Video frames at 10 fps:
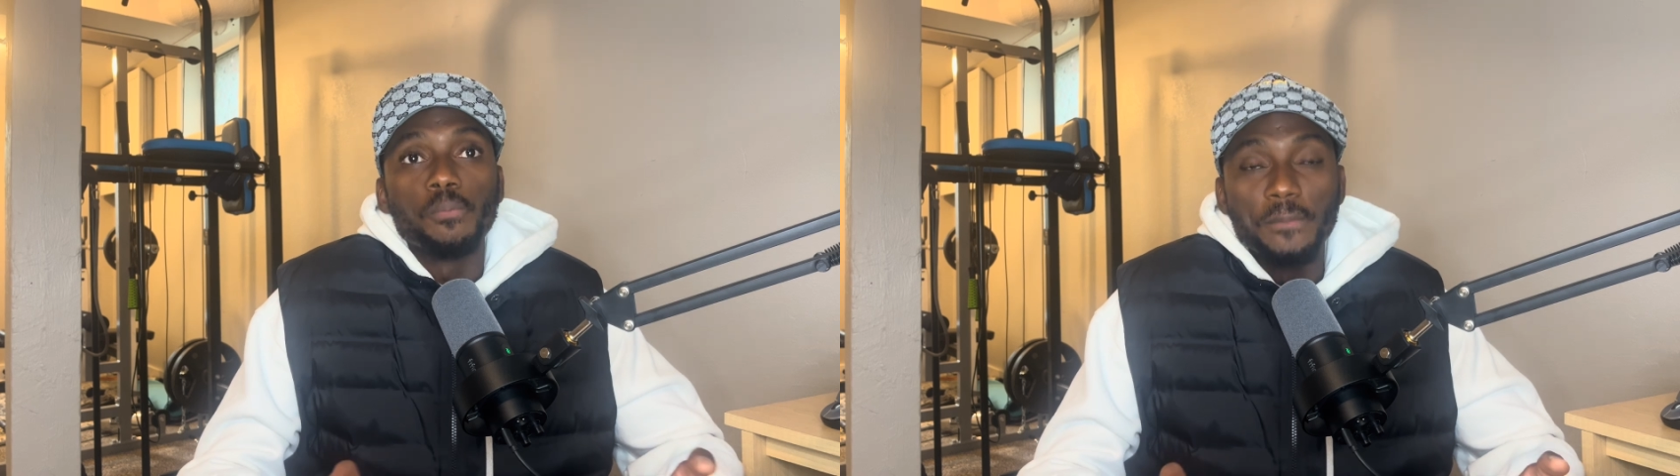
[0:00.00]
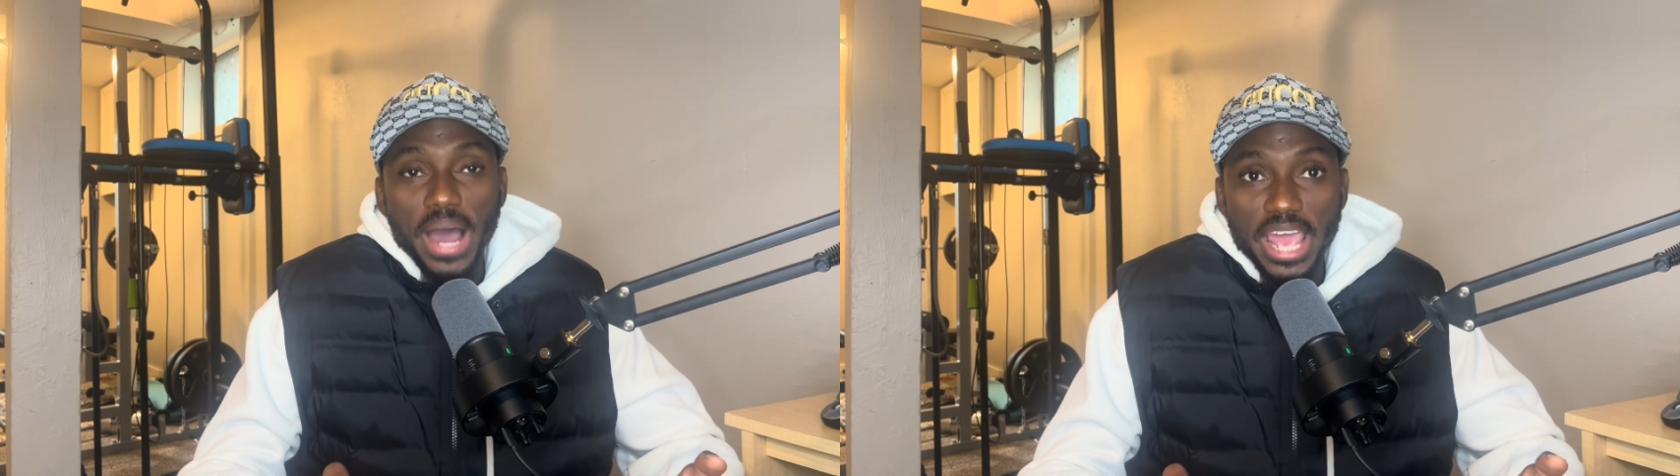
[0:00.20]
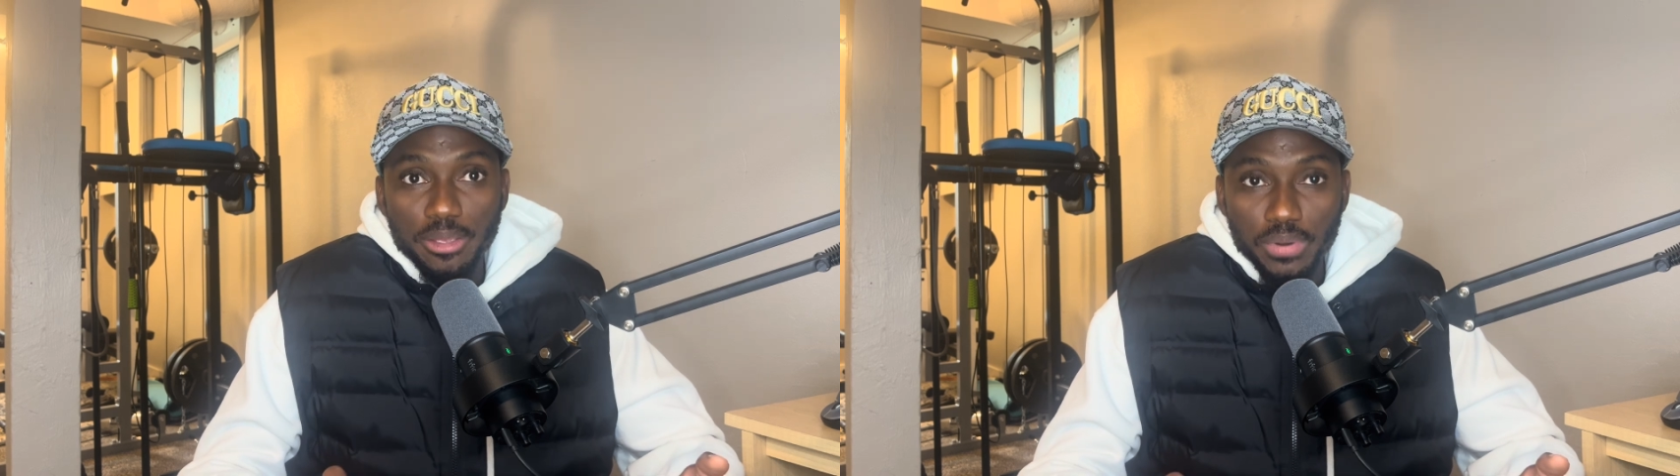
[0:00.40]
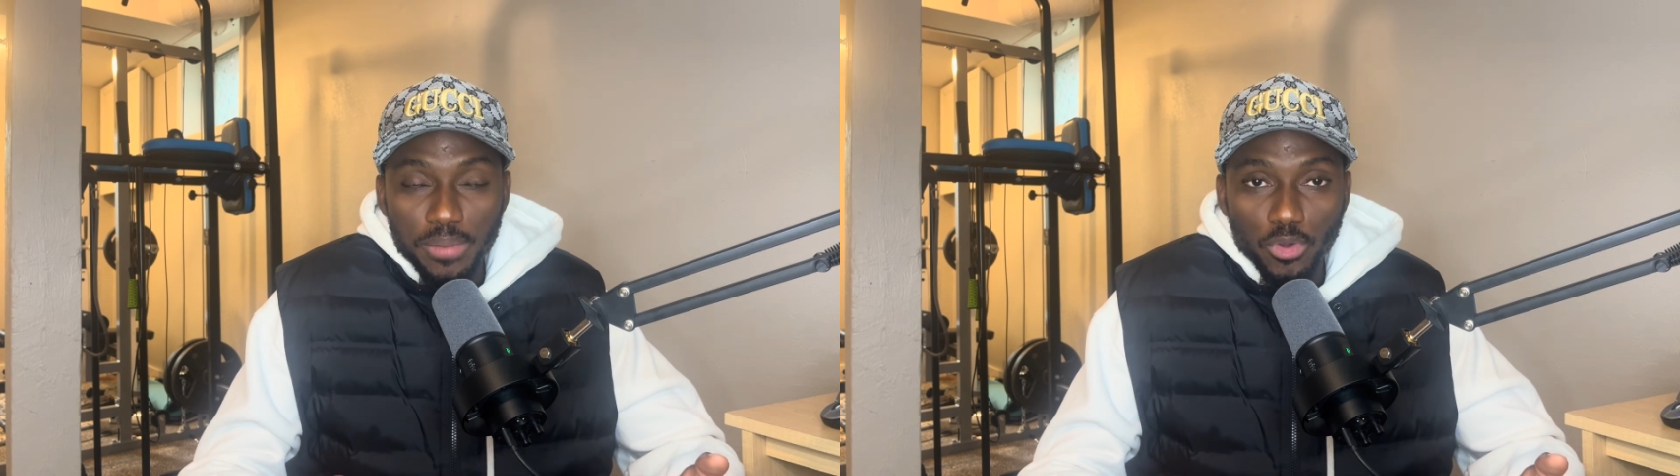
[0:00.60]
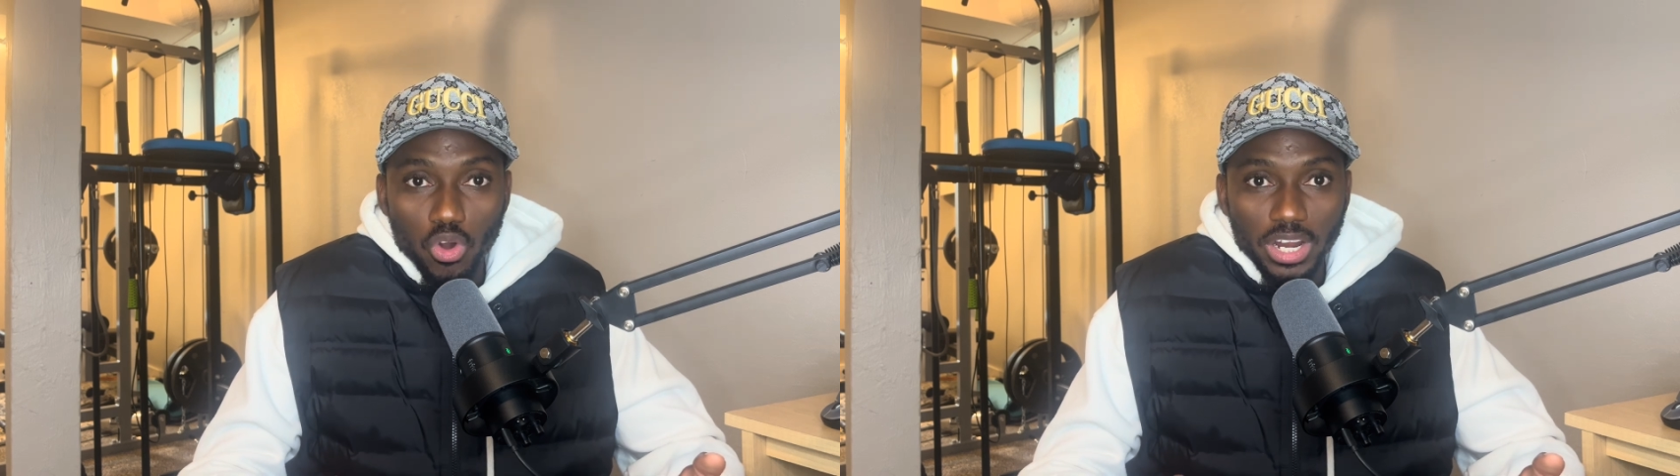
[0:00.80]
by
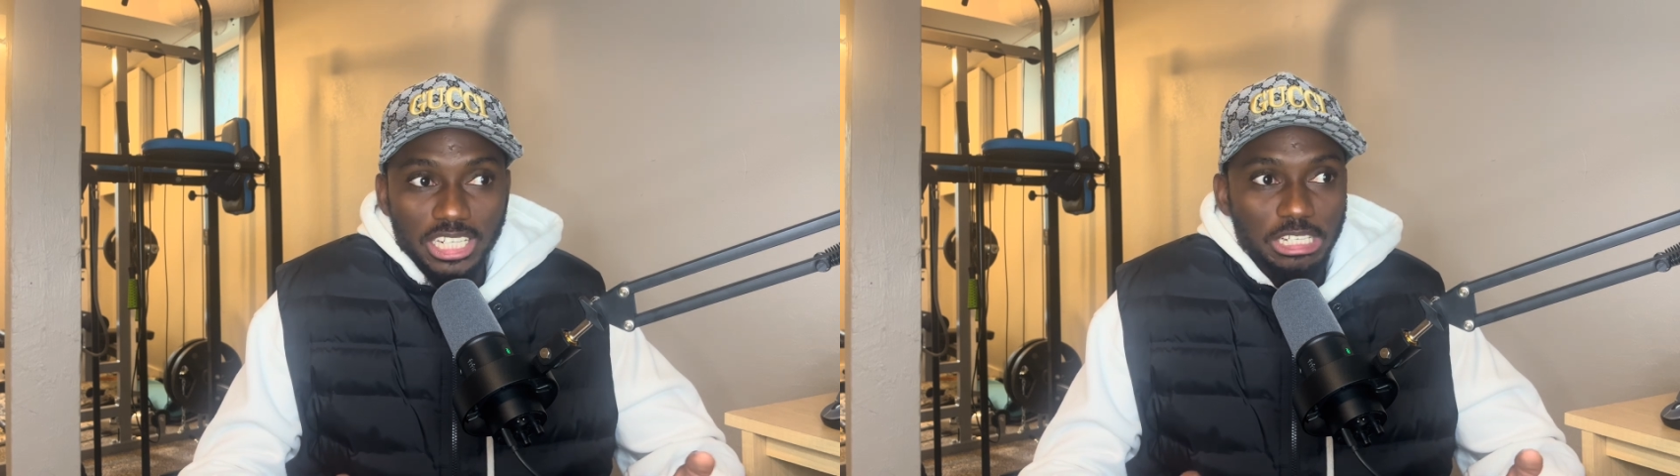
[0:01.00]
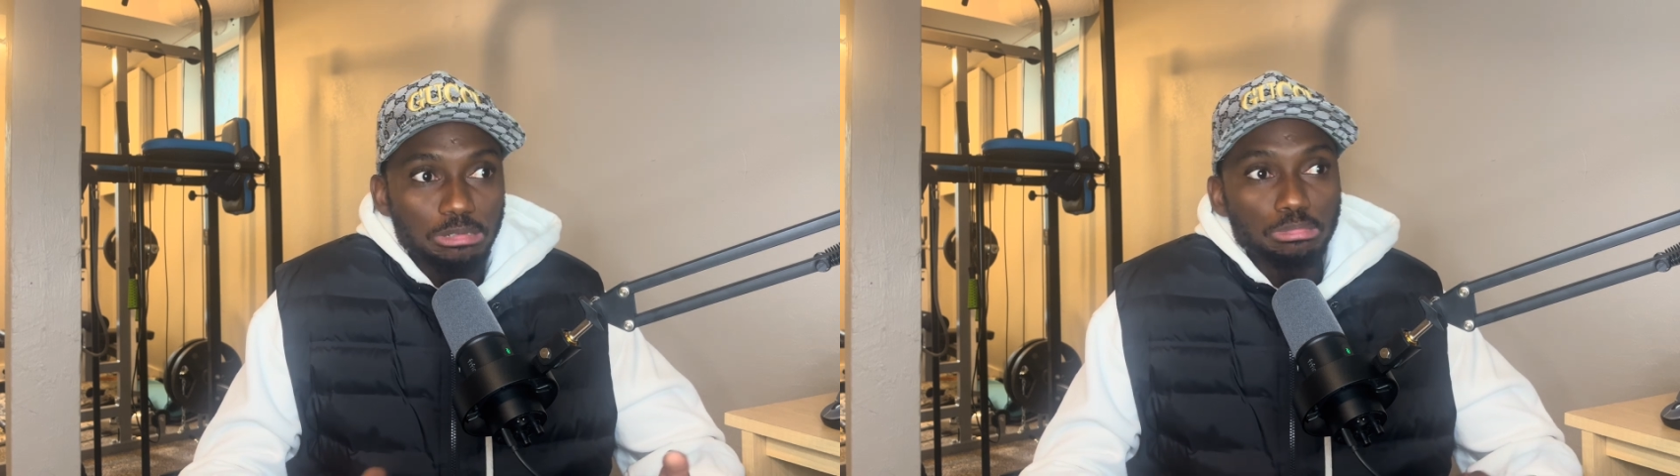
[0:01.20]
Ibrahim Konate,